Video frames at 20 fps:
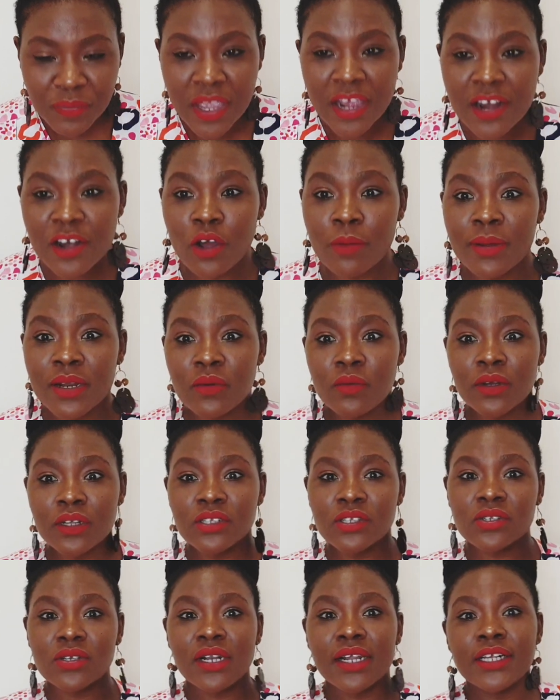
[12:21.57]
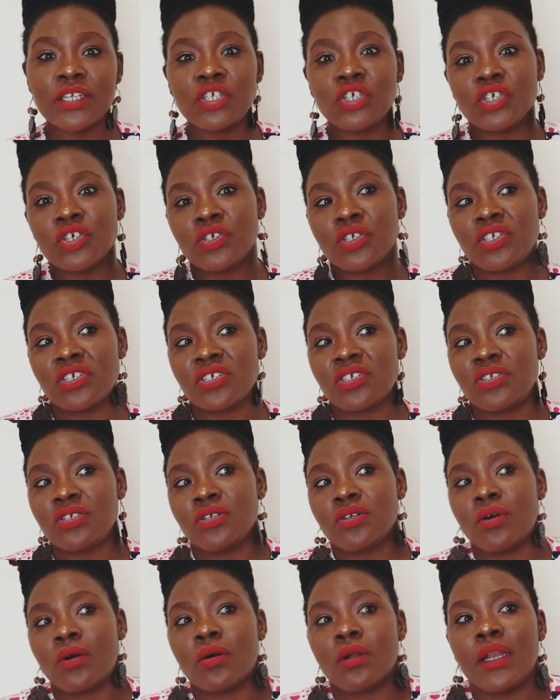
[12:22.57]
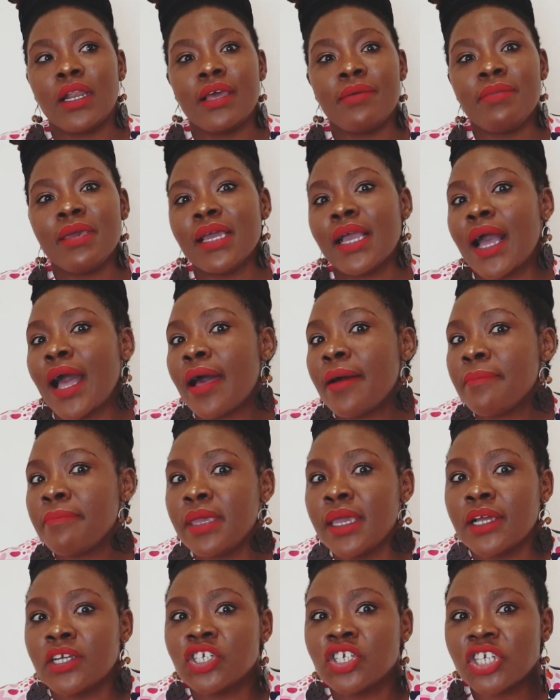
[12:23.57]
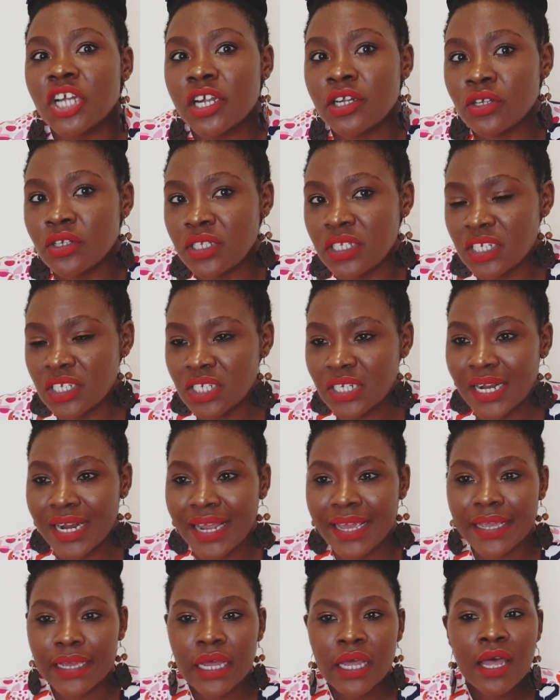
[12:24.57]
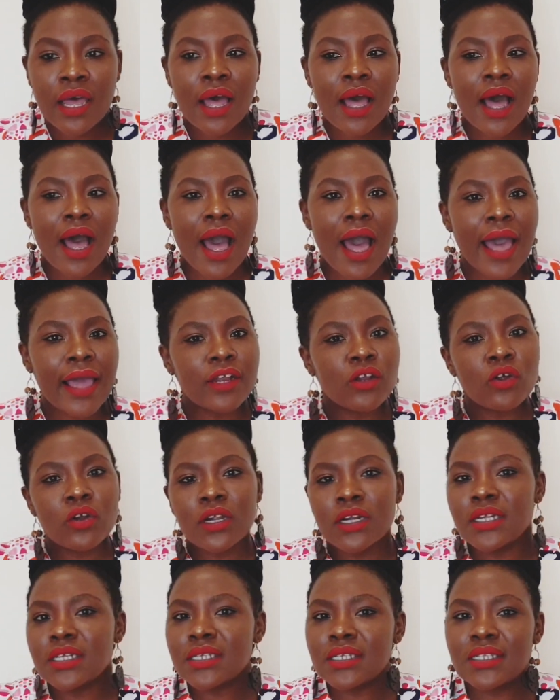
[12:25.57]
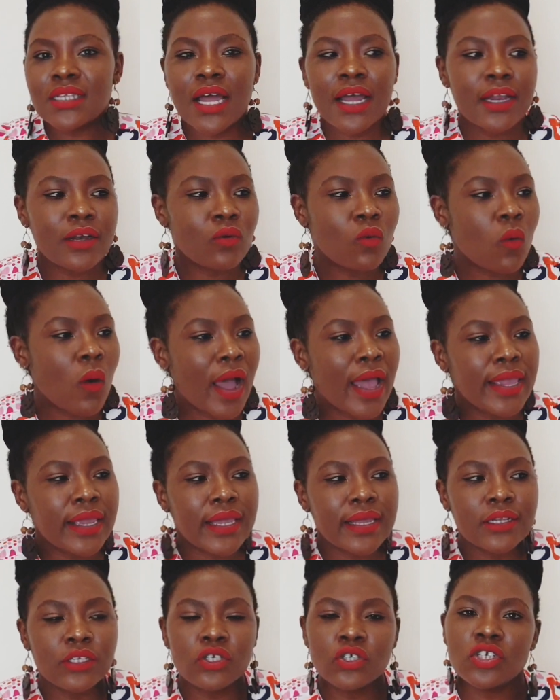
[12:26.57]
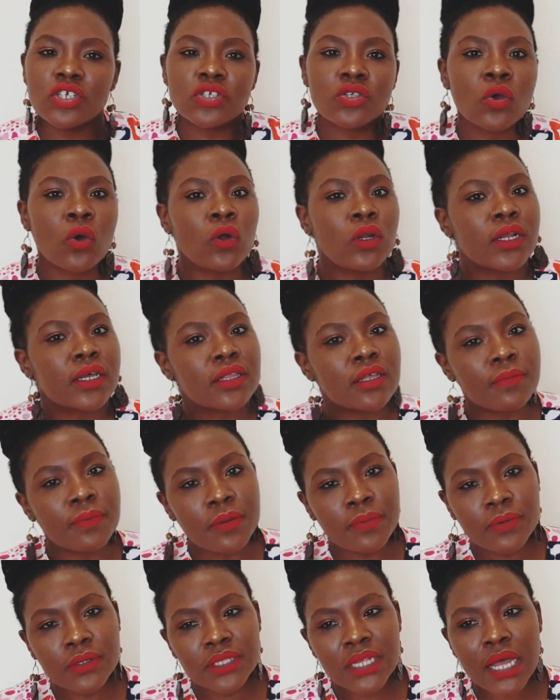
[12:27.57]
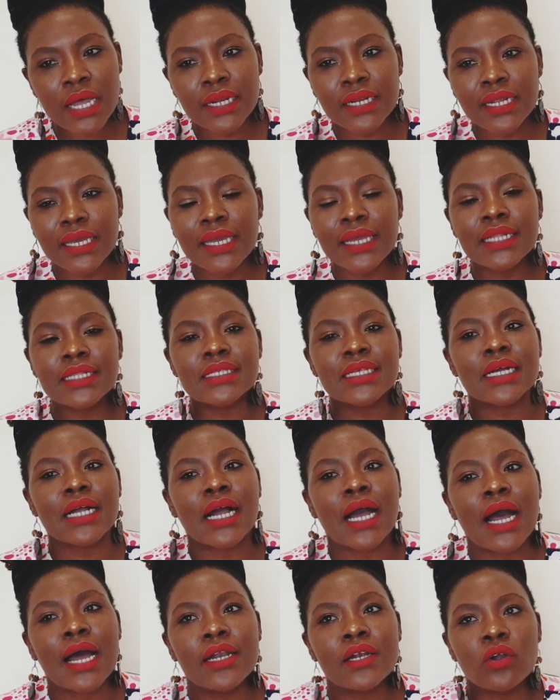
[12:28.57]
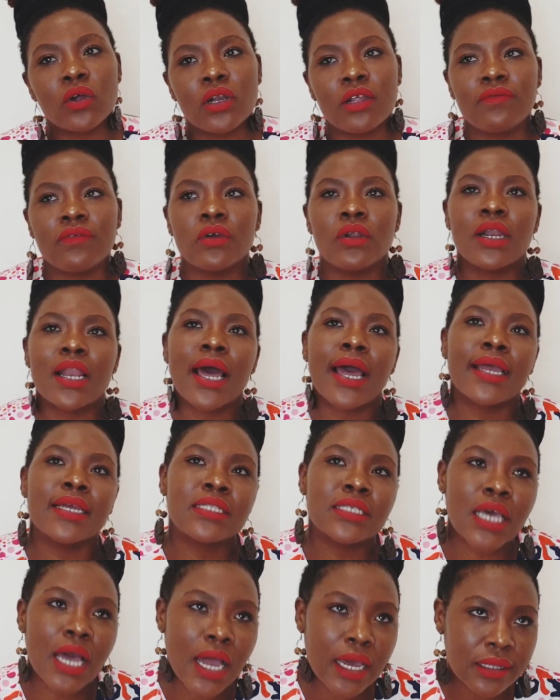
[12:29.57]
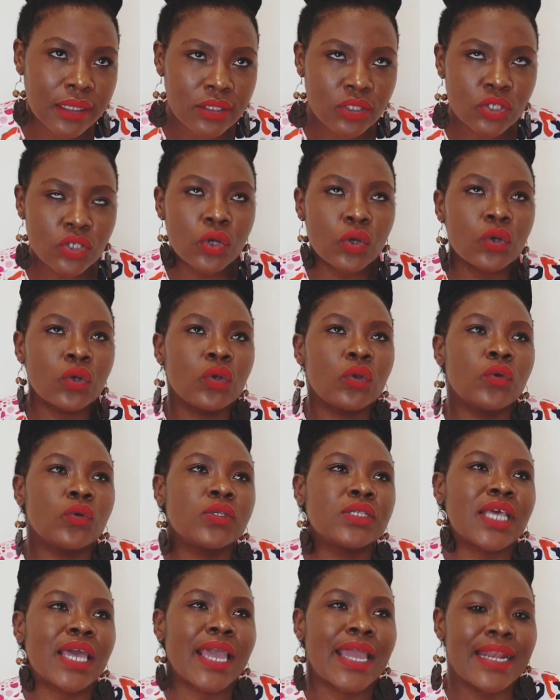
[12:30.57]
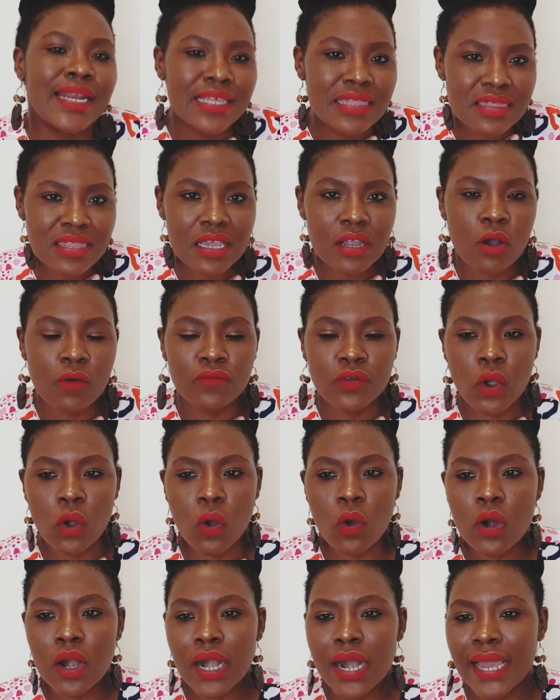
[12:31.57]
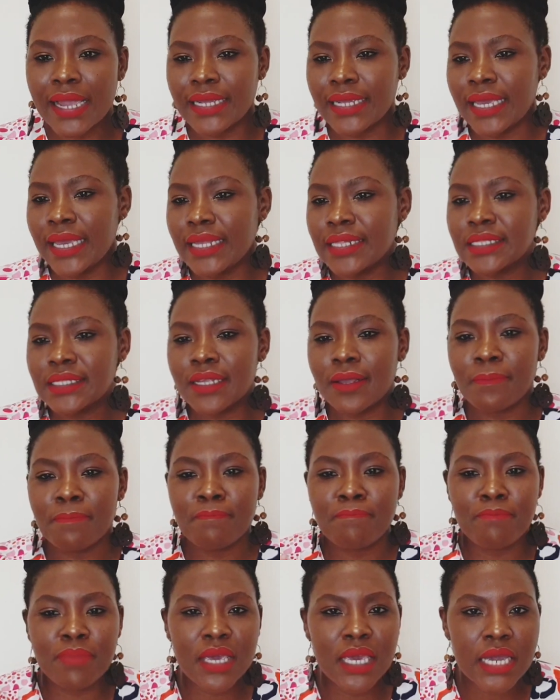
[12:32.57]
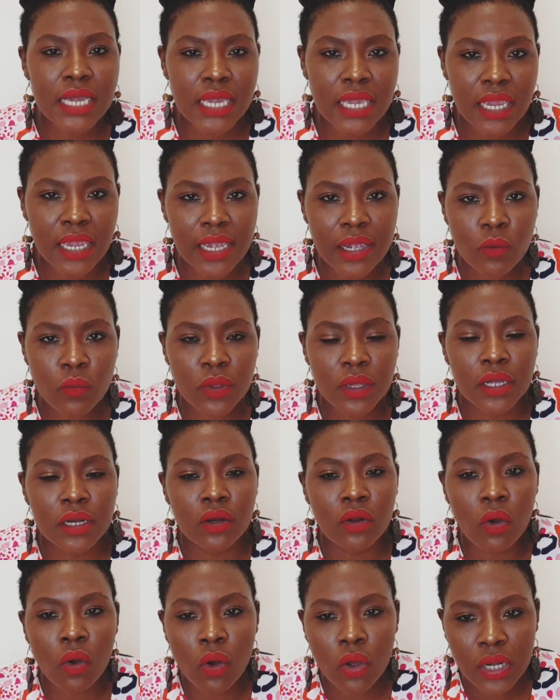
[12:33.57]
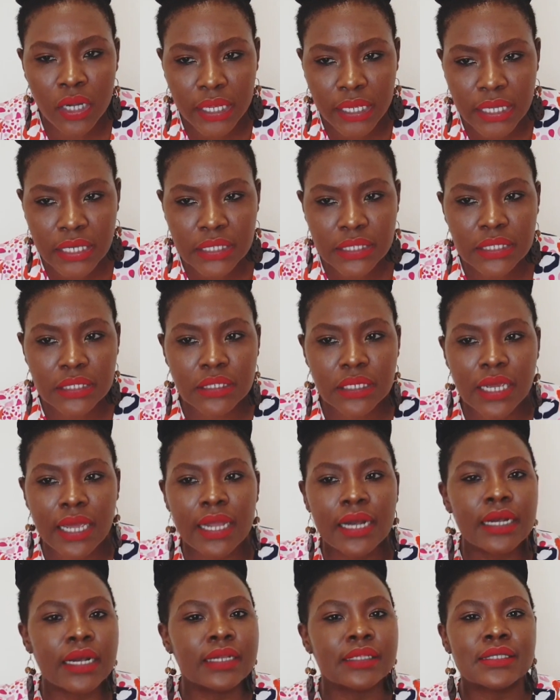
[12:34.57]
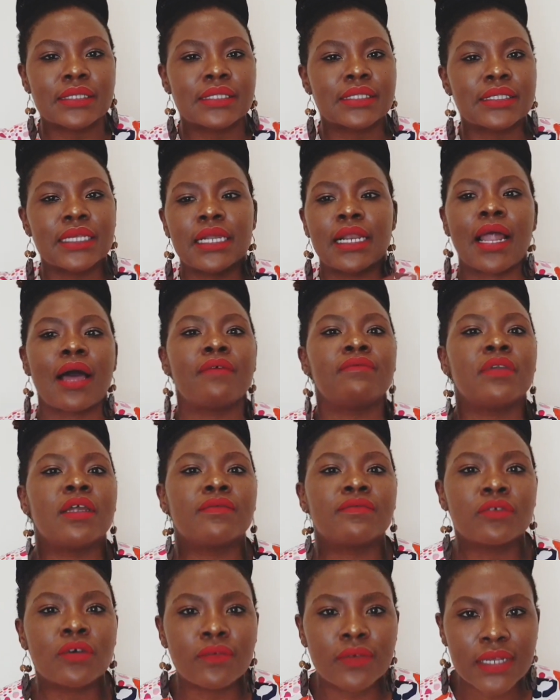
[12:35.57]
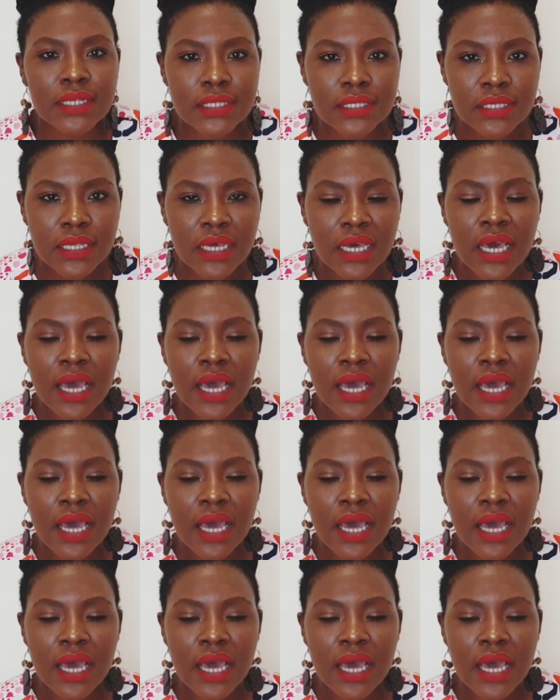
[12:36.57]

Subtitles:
Nobody wants to let you just, let me come be a shadow teacher. Like, I don't understand. Why can't you just hold other people's hand? It's a candle. If you lie to others, you don't lose anything of your own life. It's a big cake we can all eat and still have leftovers.